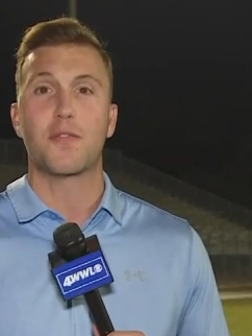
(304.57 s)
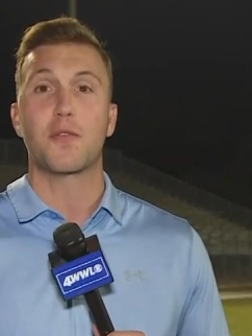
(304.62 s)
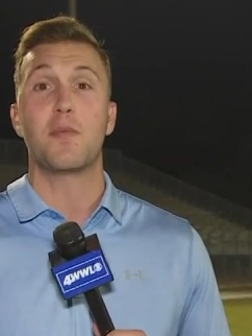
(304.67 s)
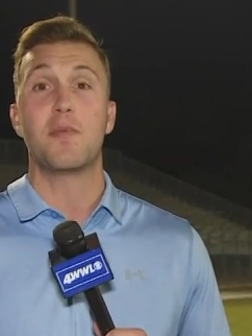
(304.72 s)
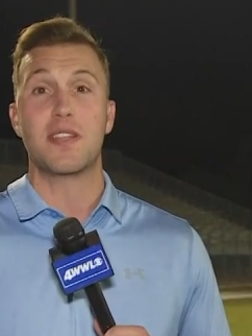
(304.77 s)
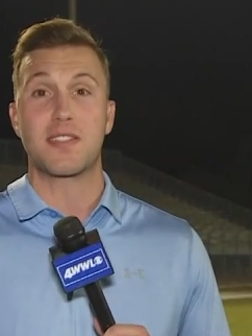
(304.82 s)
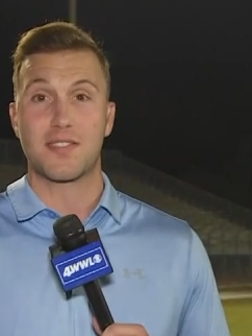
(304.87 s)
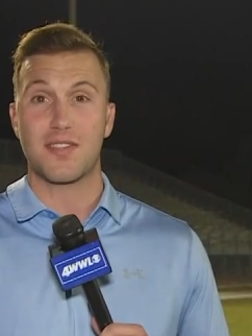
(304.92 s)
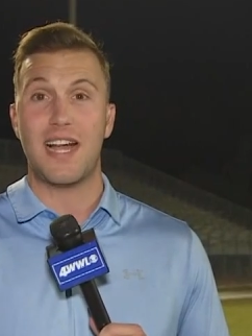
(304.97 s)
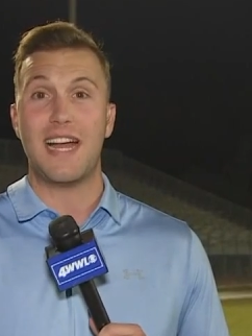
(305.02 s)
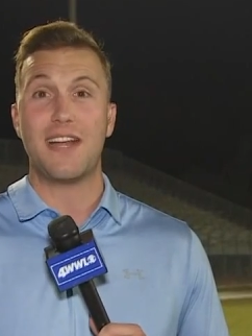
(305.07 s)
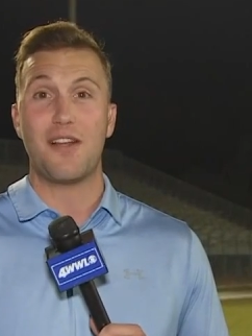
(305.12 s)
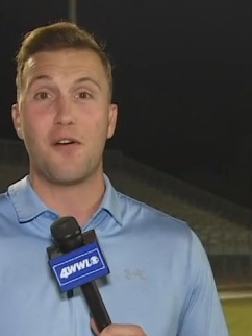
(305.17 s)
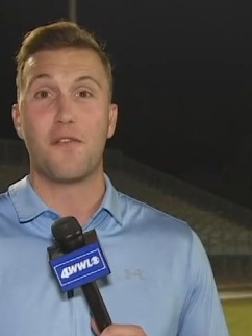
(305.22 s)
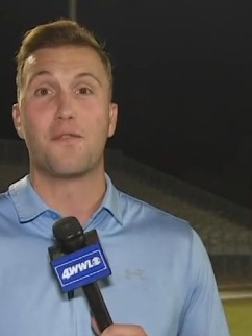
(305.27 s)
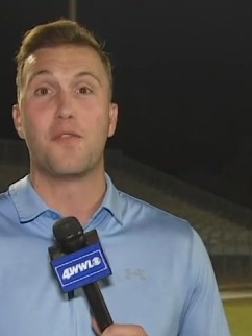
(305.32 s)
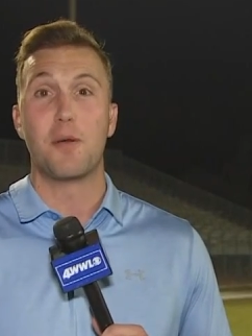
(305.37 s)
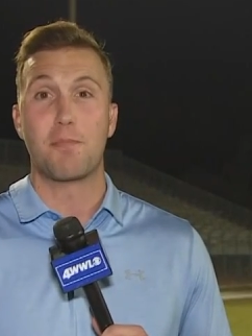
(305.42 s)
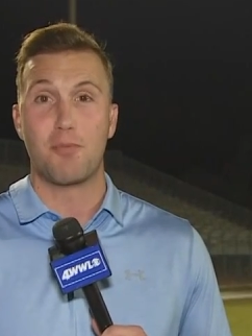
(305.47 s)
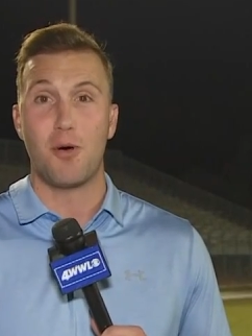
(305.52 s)
from the Slidell
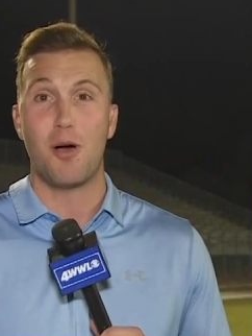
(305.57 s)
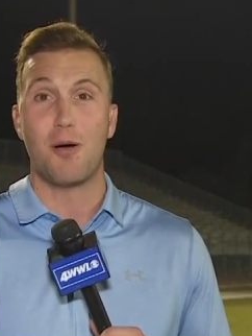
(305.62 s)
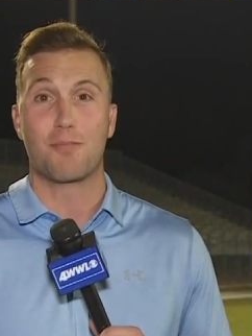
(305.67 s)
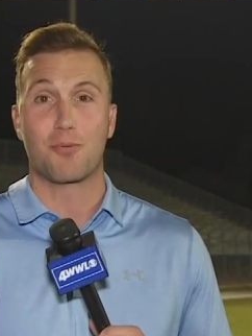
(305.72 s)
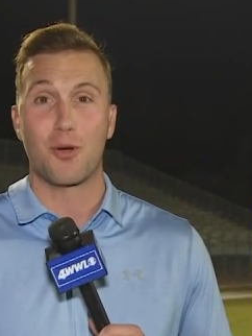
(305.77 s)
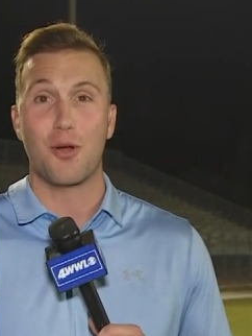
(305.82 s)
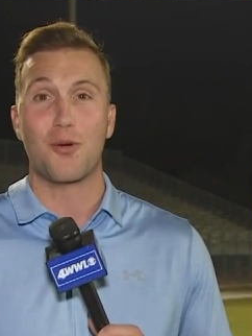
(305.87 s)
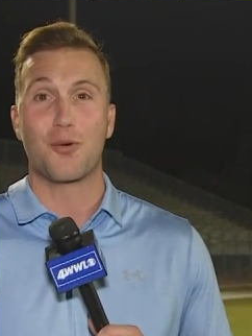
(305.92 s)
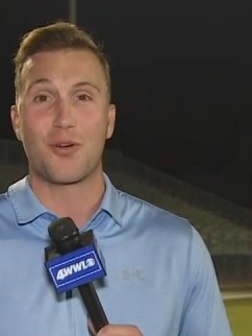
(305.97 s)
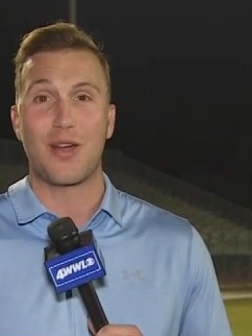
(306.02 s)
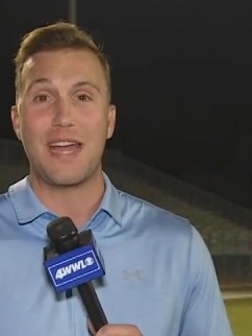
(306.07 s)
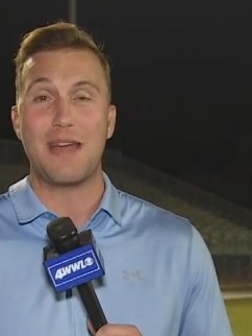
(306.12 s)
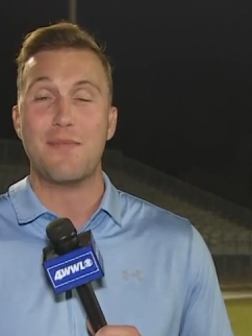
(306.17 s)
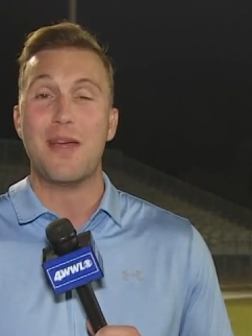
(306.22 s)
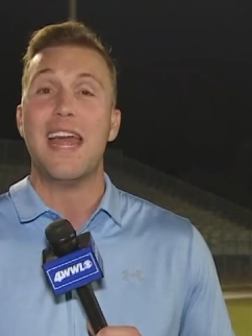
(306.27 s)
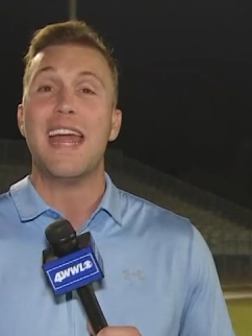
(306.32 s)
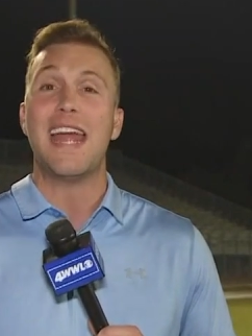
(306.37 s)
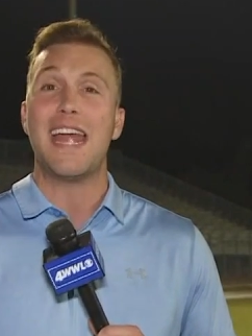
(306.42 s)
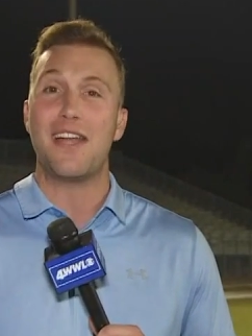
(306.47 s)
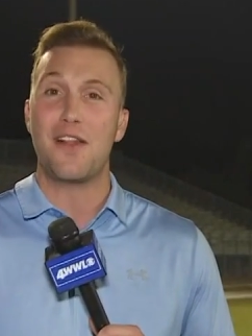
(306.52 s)
football program
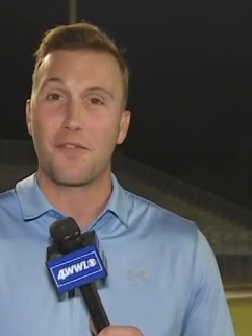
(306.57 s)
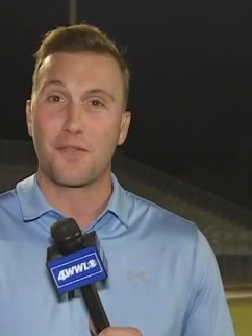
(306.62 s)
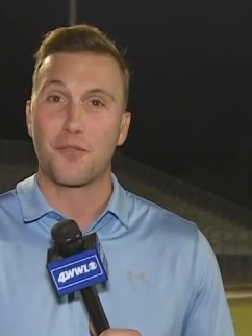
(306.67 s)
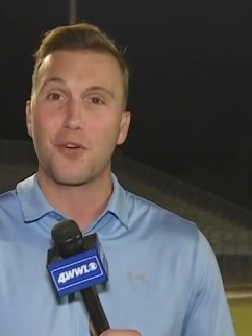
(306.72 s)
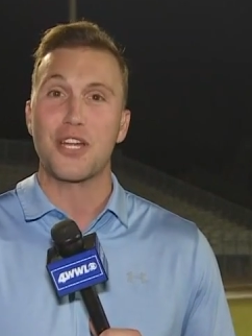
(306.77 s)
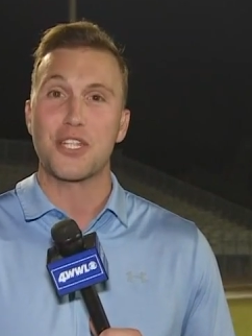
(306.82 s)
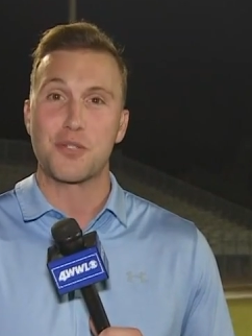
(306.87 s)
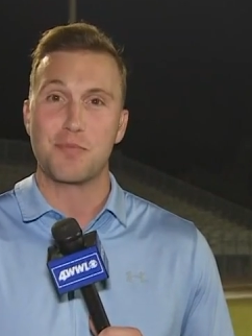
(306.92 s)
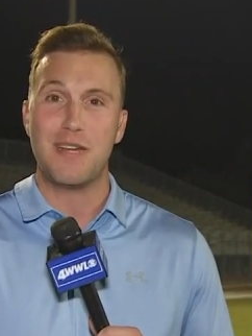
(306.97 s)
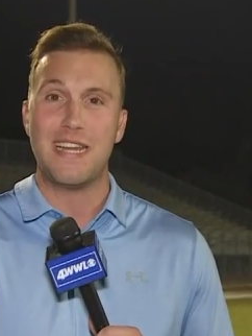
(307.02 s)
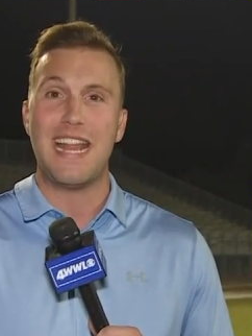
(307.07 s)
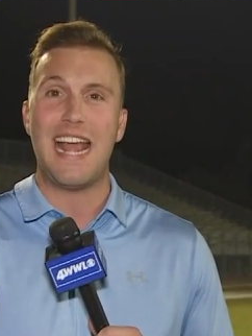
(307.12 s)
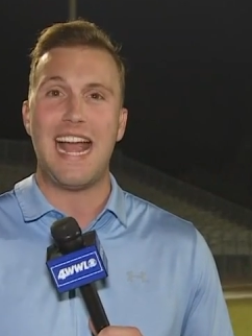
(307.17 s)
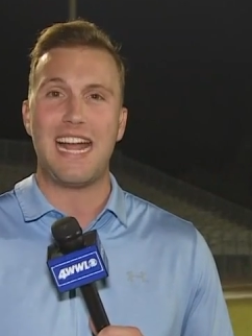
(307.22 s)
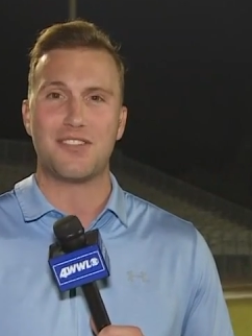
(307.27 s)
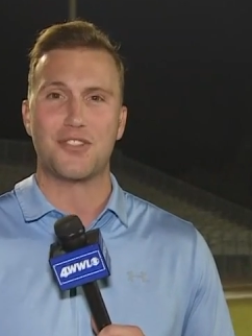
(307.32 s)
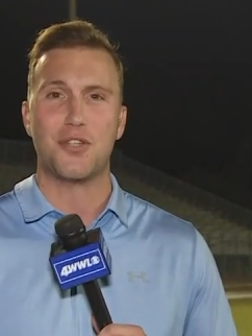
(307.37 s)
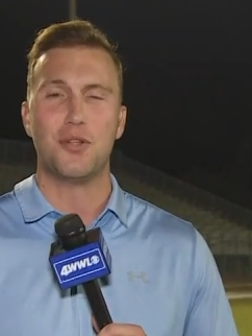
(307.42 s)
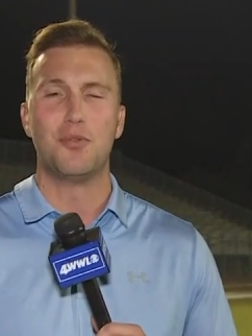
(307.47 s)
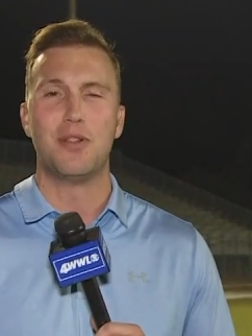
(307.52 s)
and a freshman
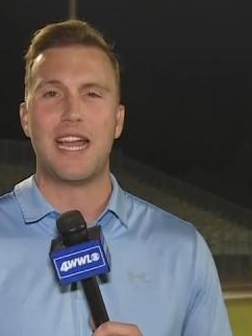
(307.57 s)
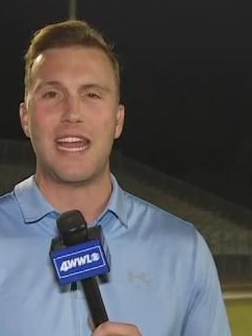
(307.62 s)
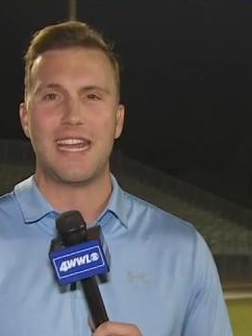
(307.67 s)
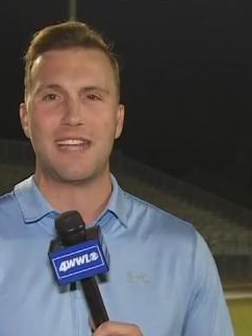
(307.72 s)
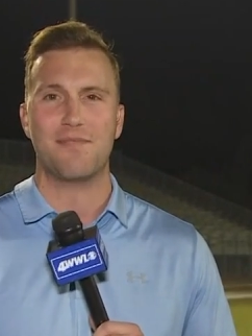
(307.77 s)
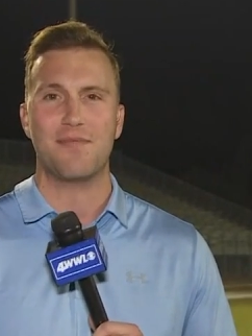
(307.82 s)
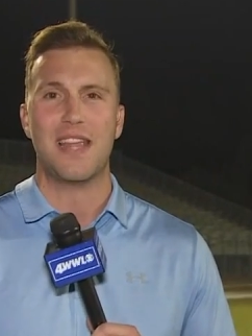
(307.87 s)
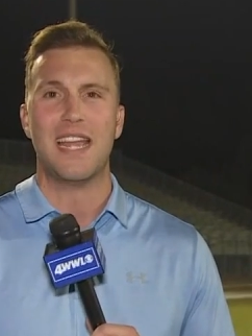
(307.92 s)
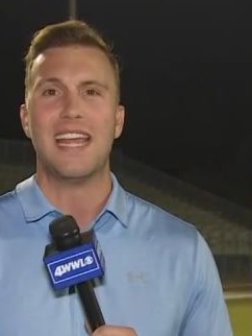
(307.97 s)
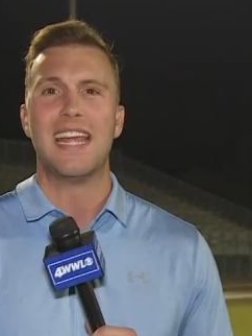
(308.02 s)
at Tulane.